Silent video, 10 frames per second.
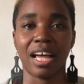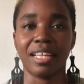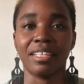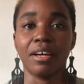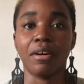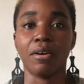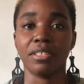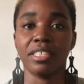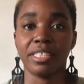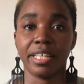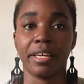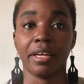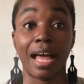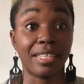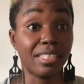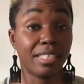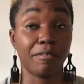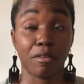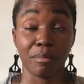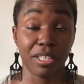and this day
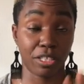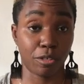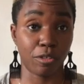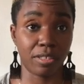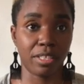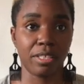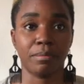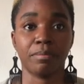for me is Thursday.